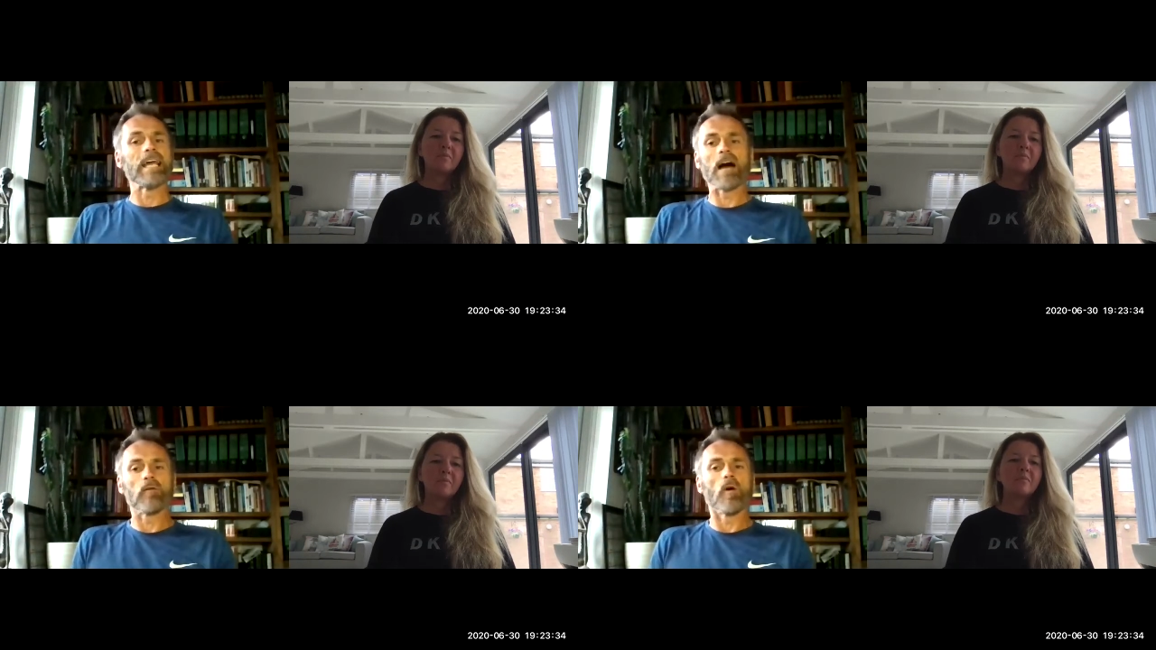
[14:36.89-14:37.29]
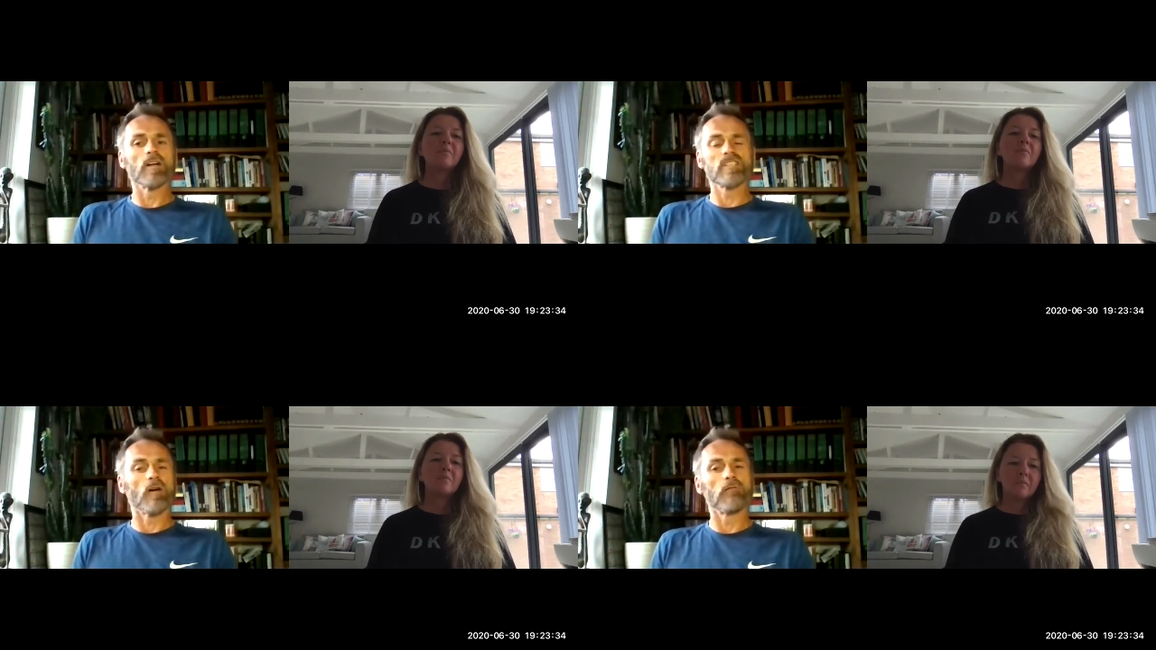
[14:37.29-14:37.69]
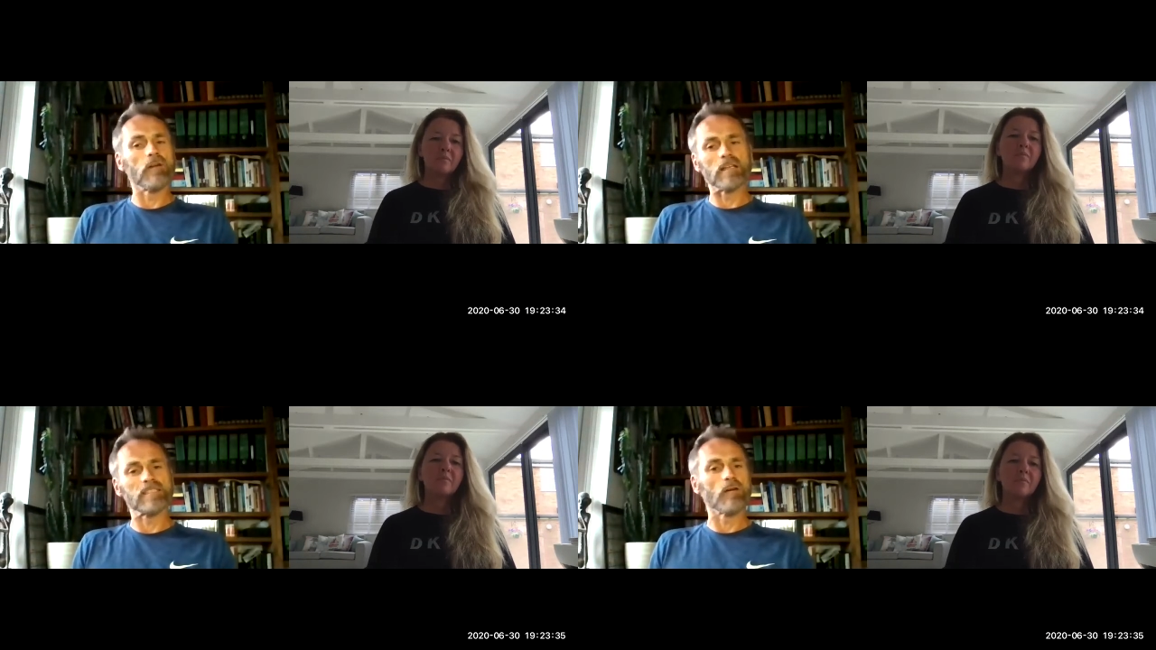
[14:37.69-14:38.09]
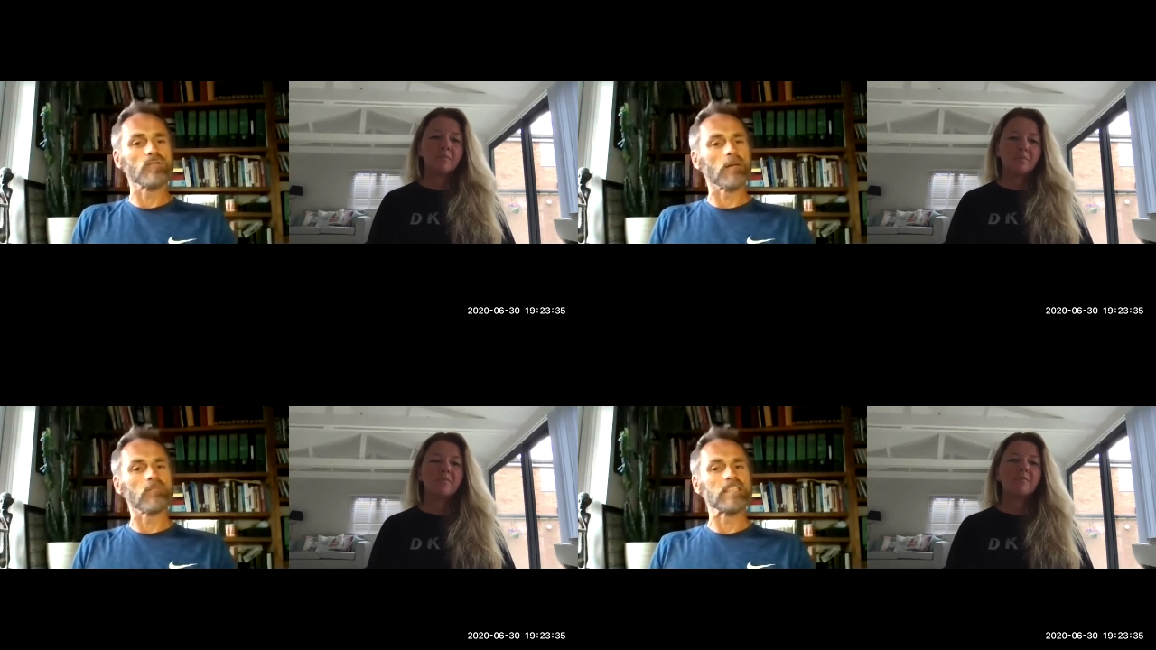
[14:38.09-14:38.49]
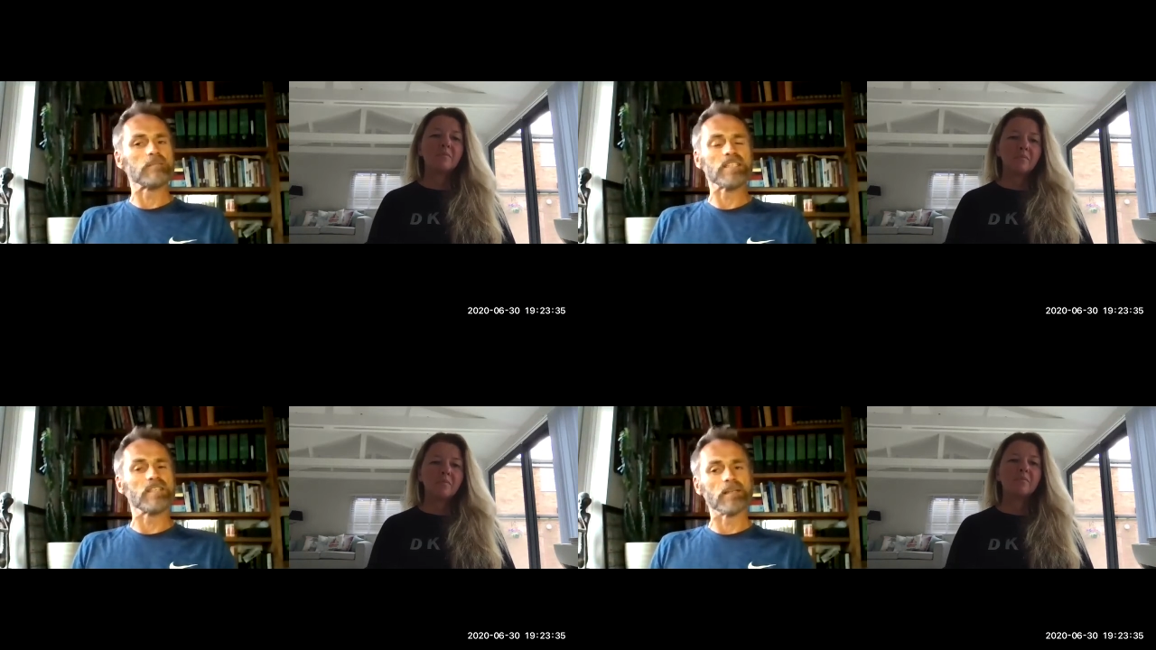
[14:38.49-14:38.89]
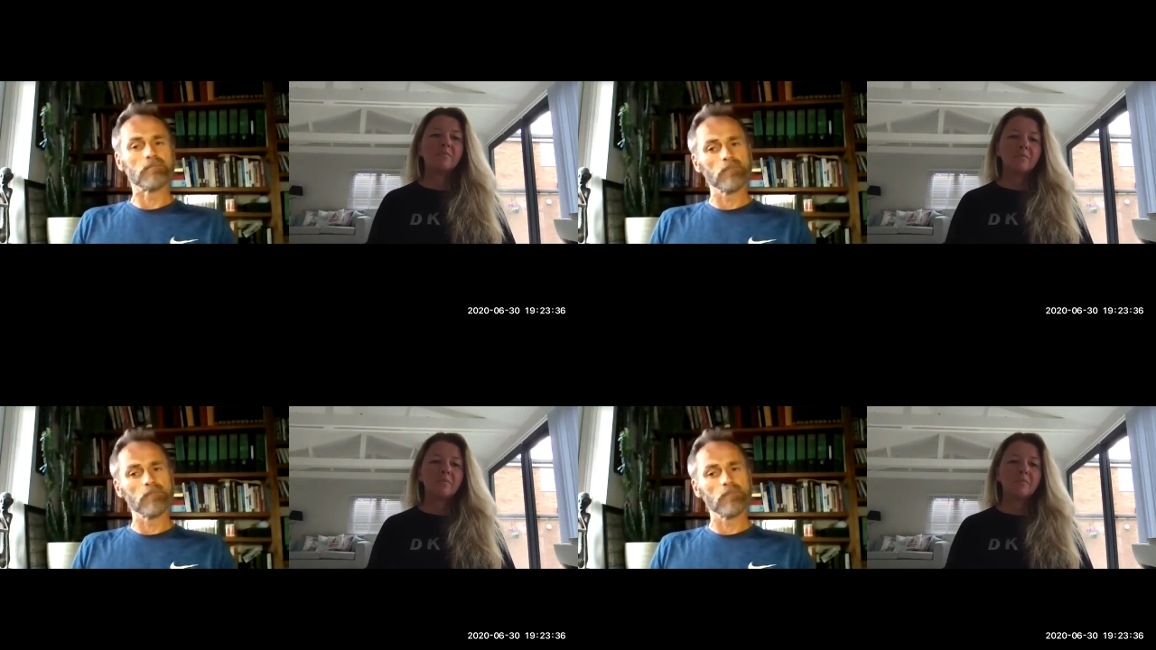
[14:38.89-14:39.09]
Speaker 1: Otherwise, I'll feel as though something's missing.